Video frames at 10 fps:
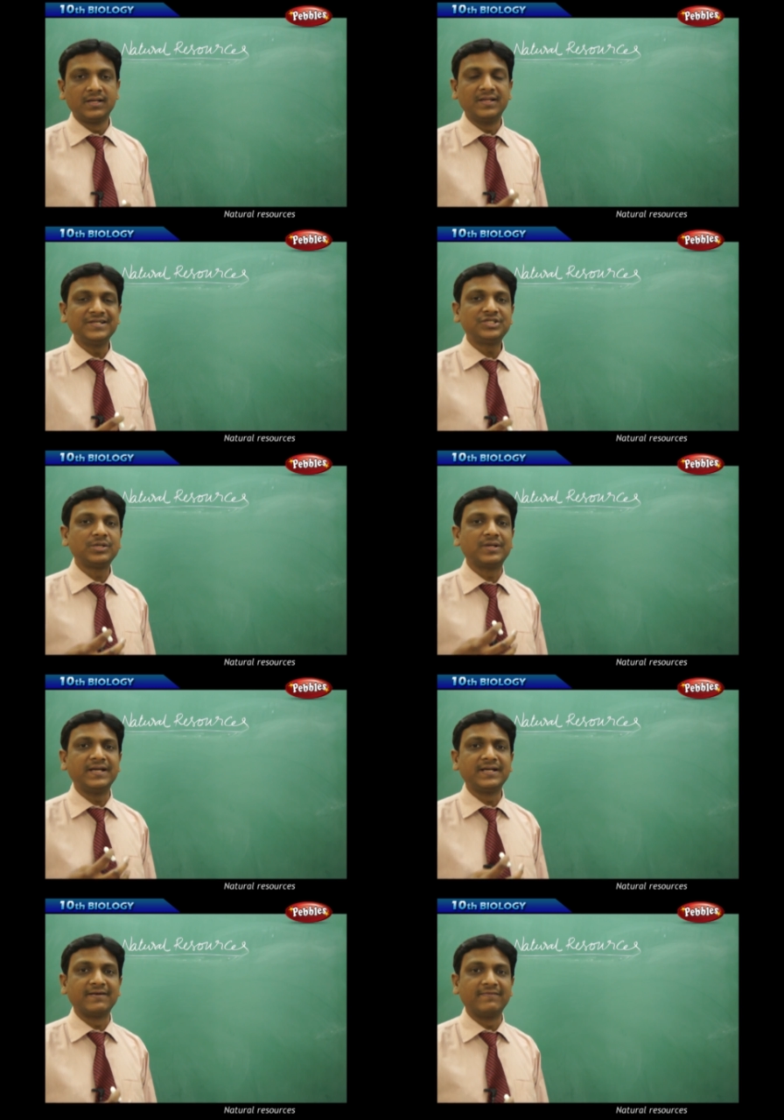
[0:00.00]
that is to
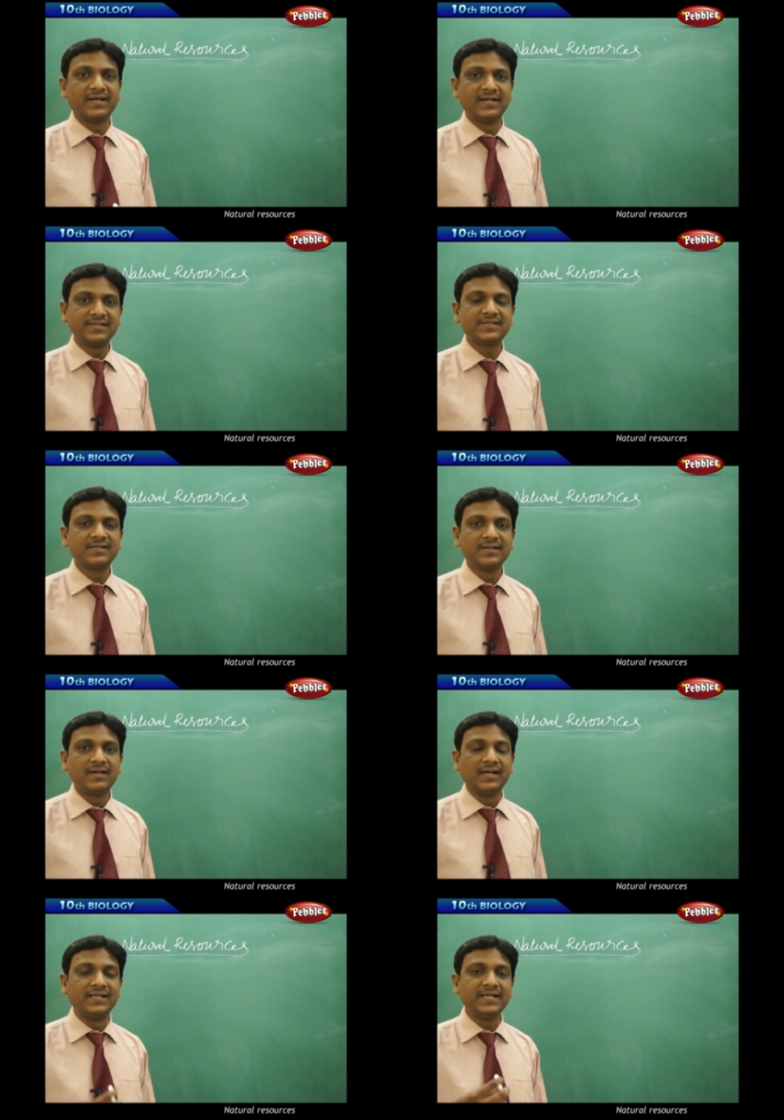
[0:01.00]
create awareness
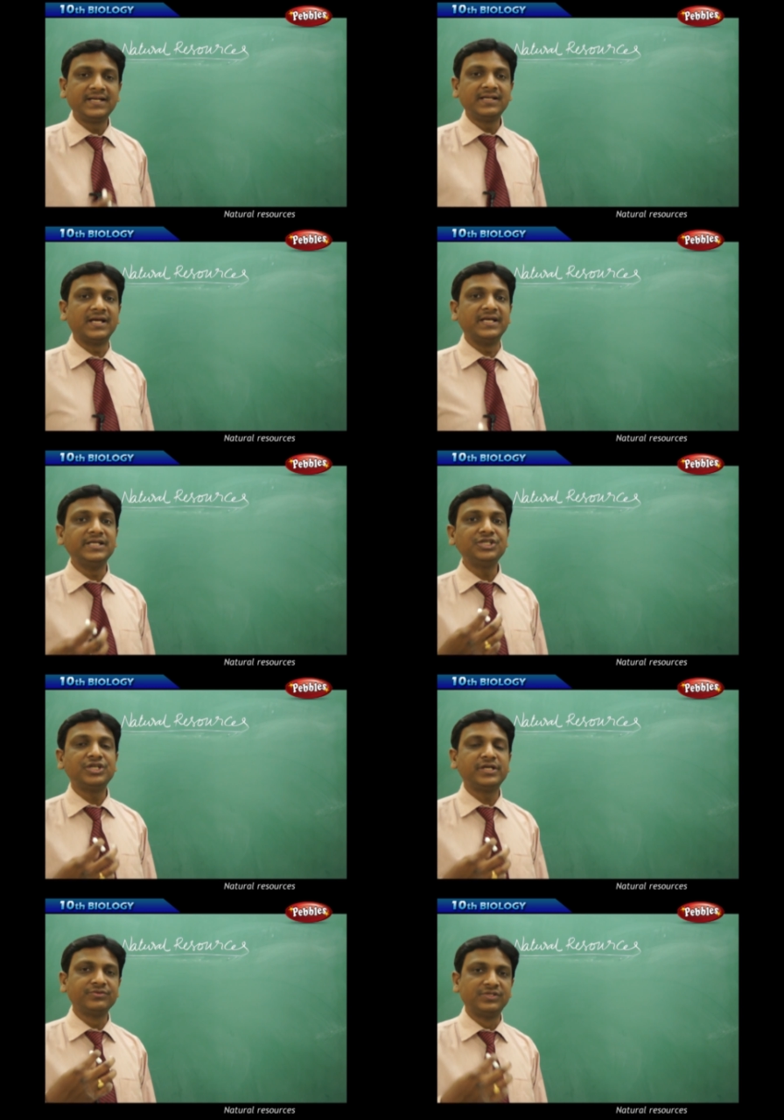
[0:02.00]
and taking the
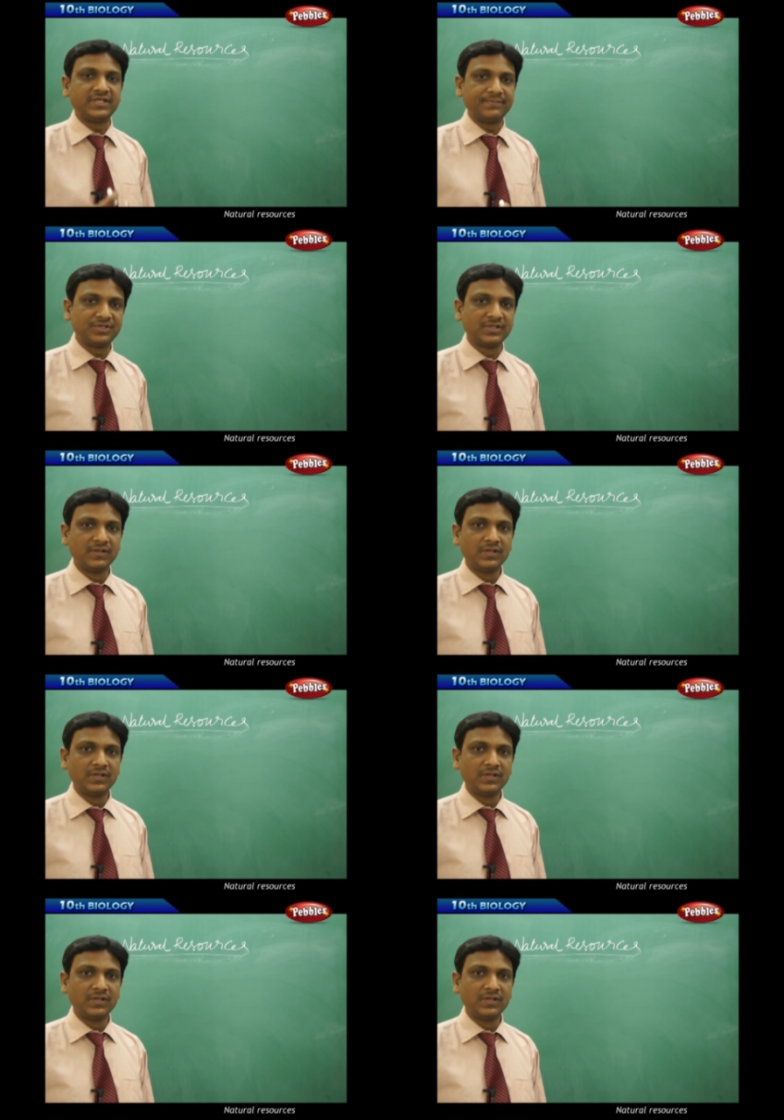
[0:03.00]
initiative steps